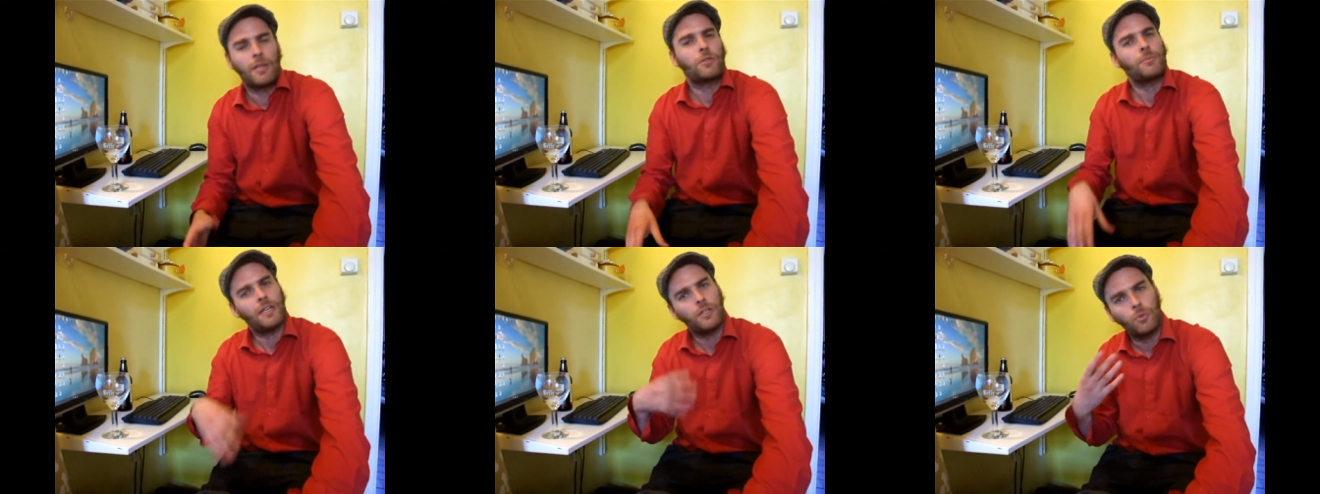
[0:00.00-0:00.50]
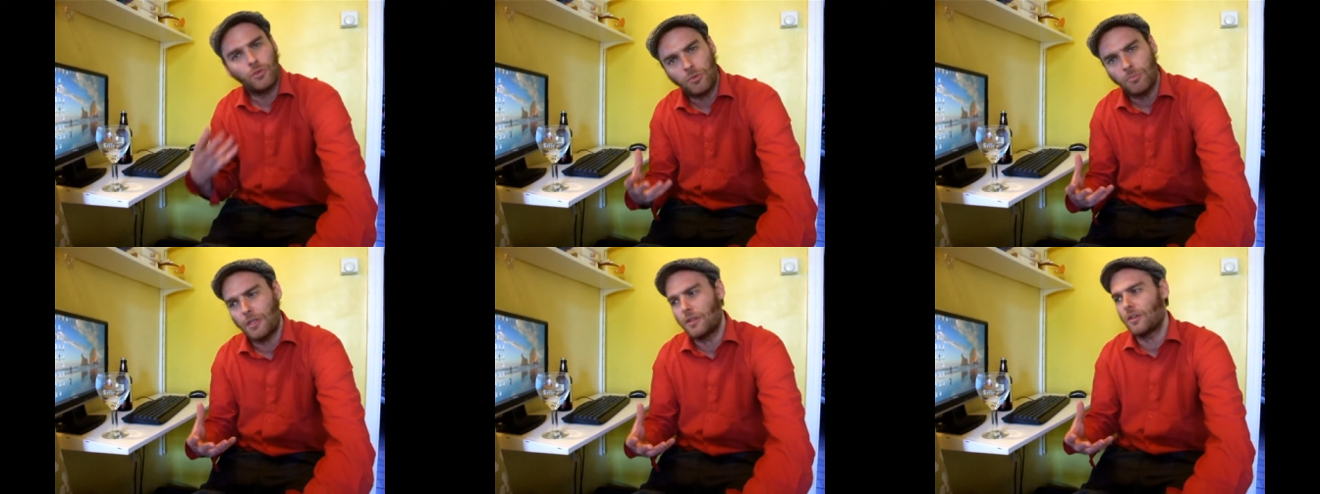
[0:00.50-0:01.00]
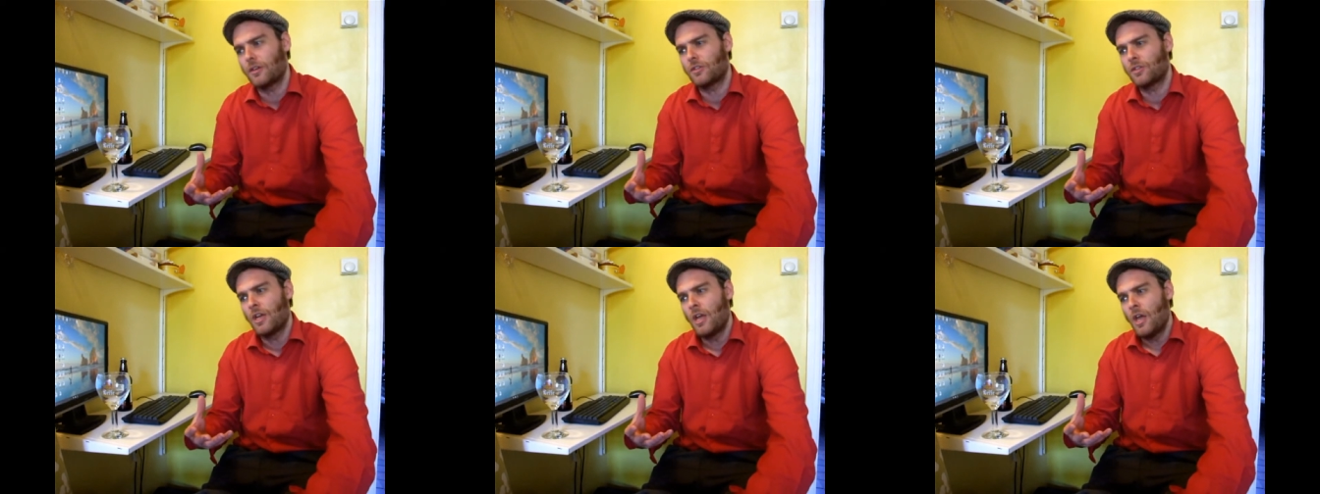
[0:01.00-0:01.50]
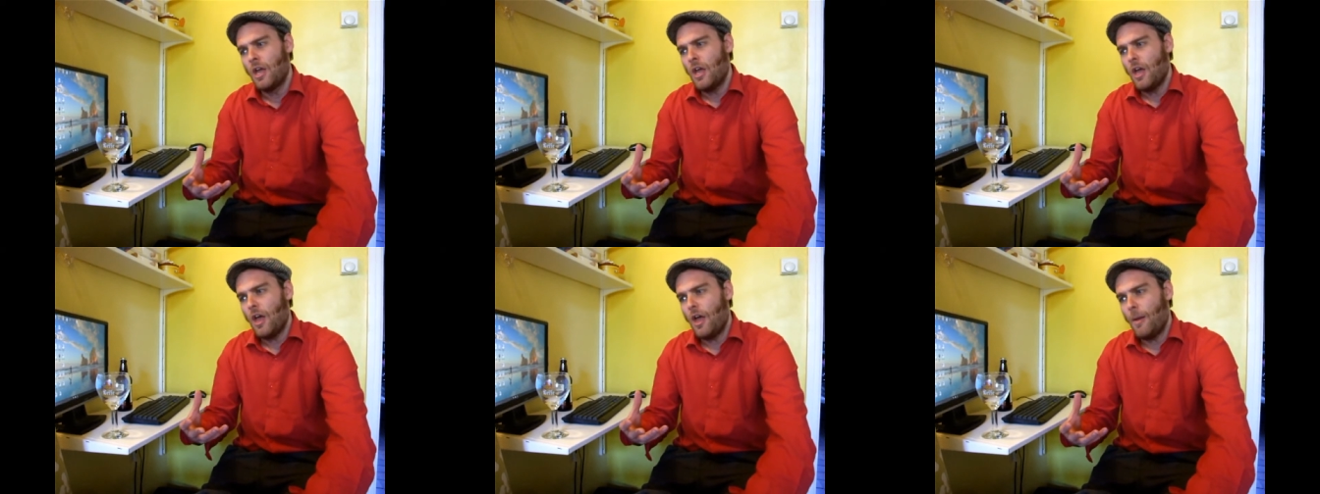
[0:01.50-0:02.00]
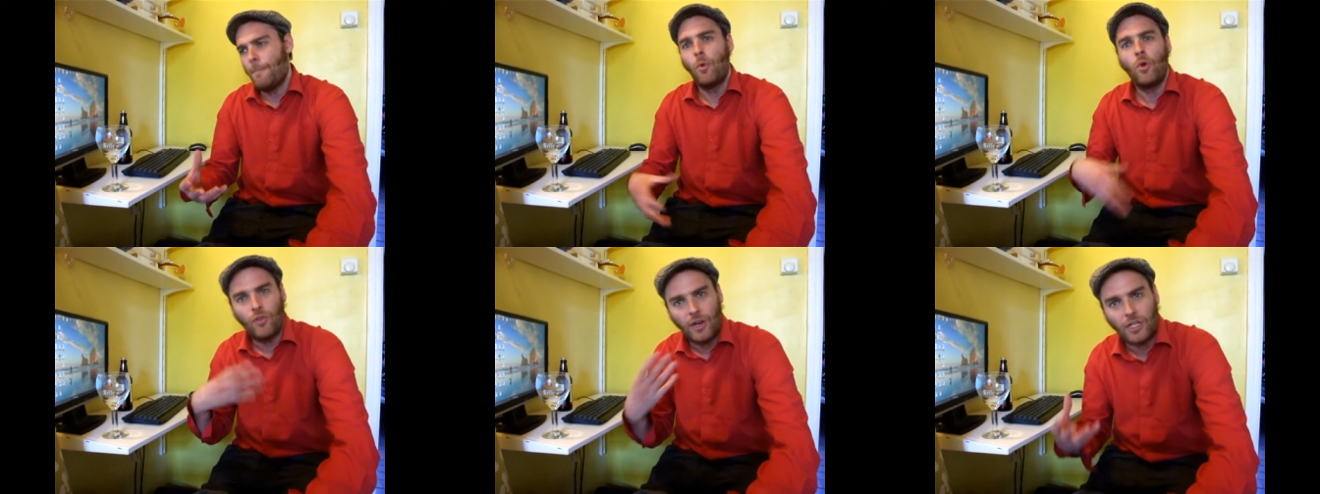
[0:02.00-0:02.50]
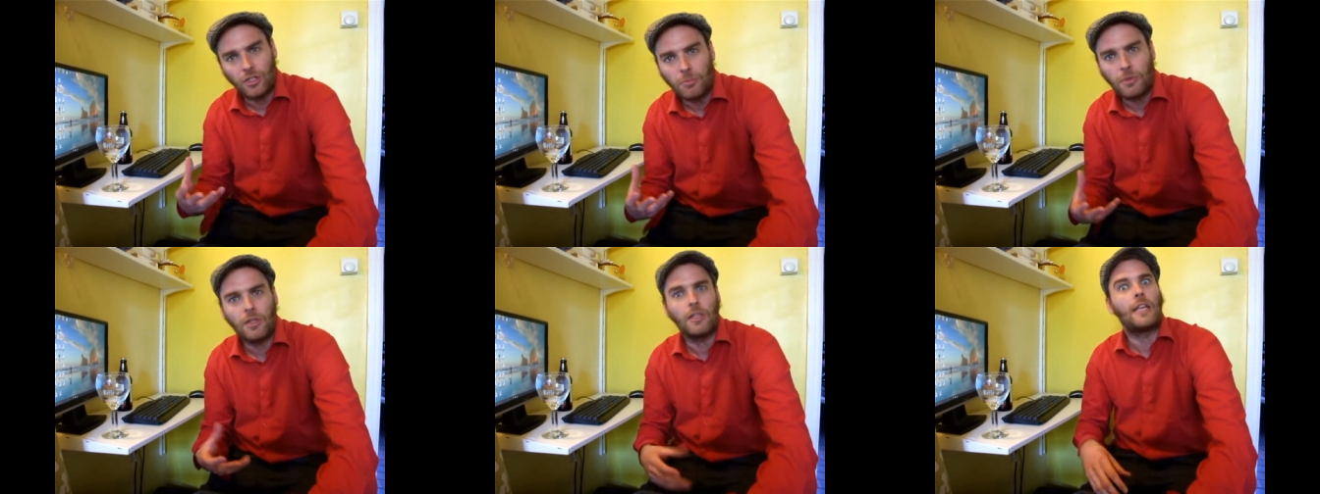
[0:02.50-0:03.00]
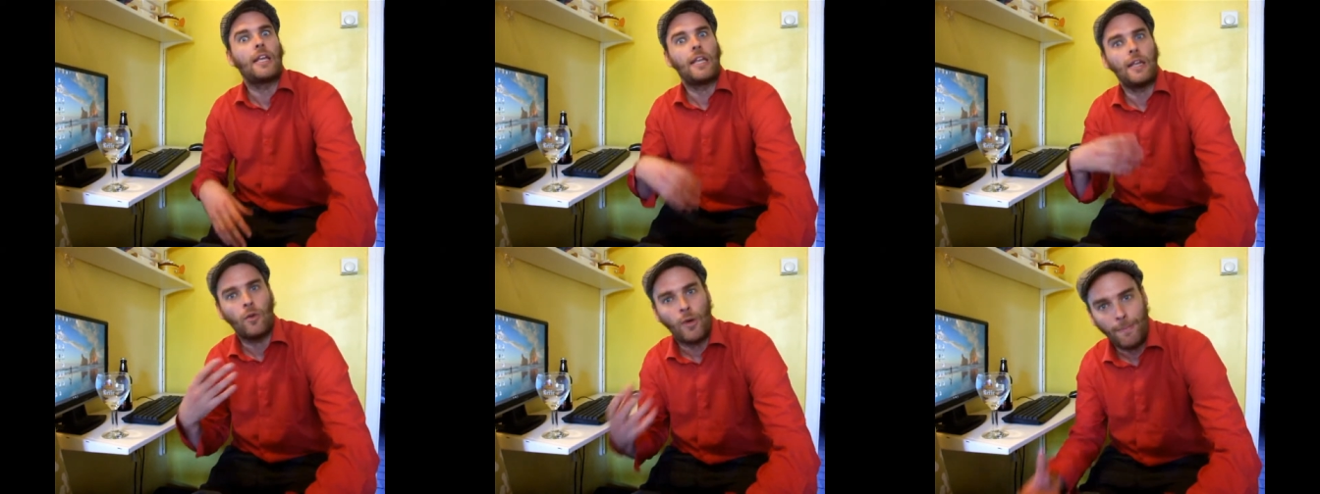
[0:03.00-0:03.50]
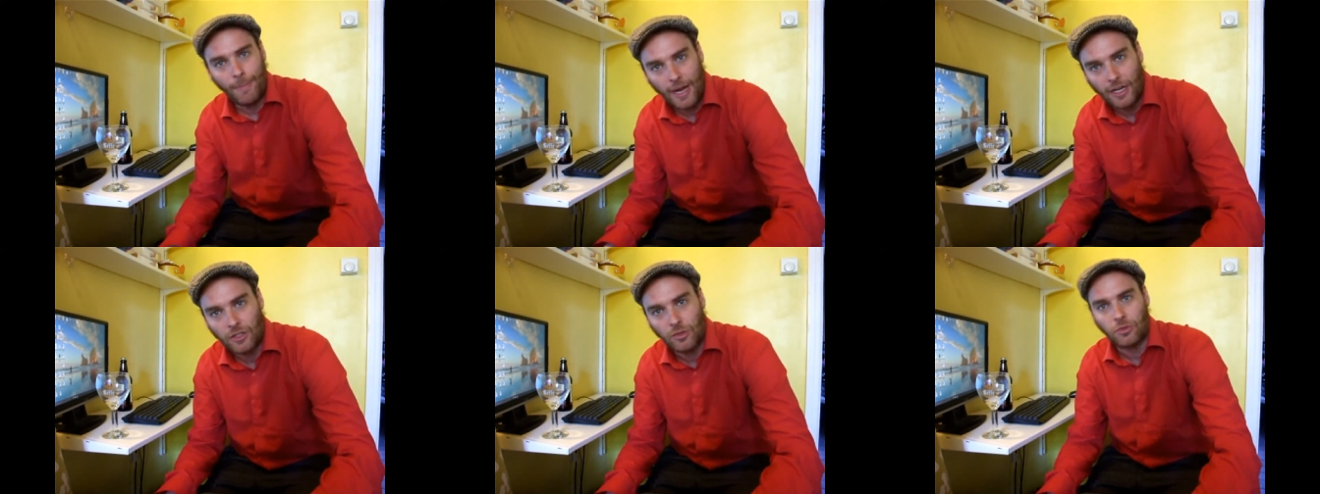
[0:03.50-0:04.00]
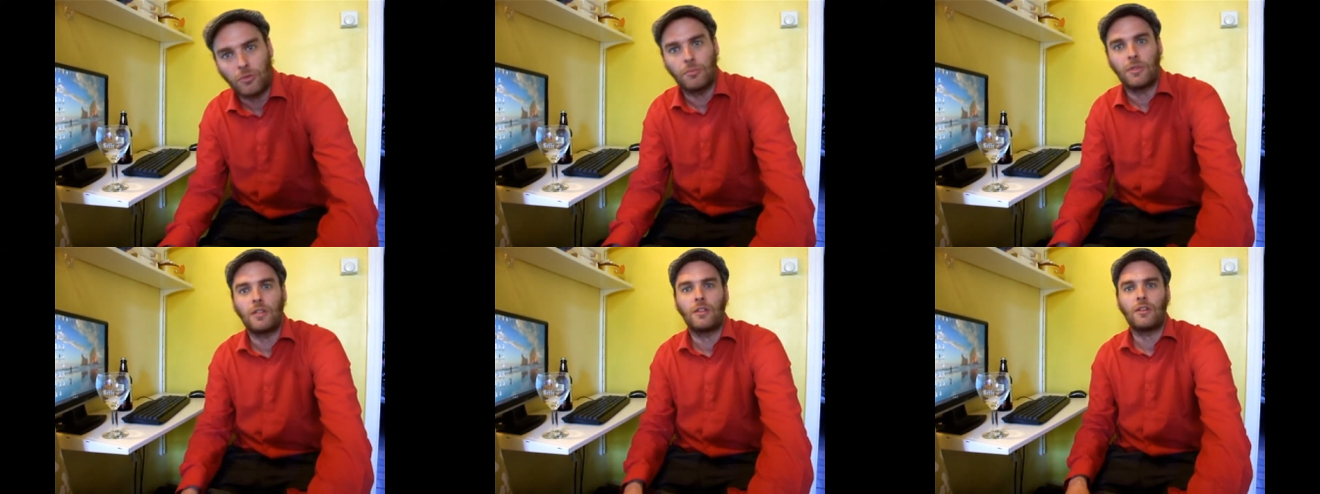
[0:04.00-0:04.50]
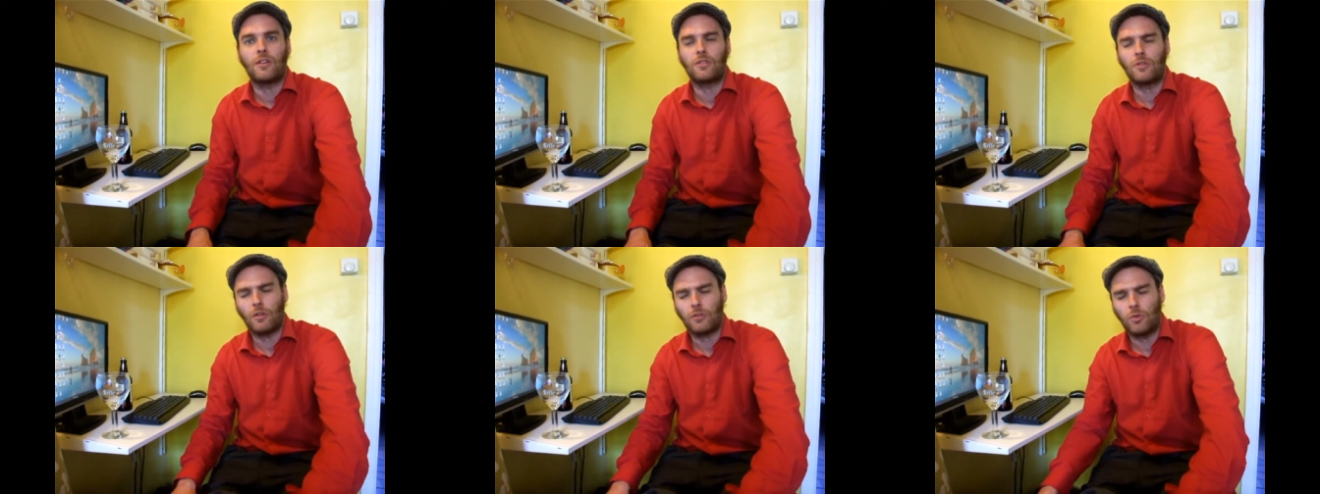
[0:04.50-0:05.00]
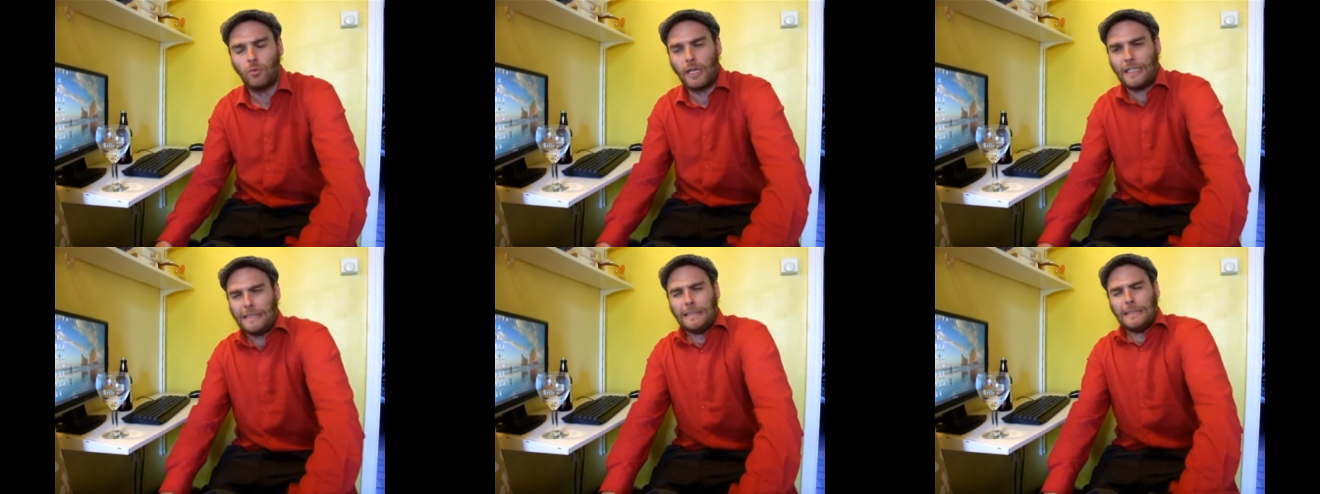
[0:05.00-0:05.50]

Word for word: Sometimes you want something that's eh, moorish, something that you can keep going back to, something that's not too like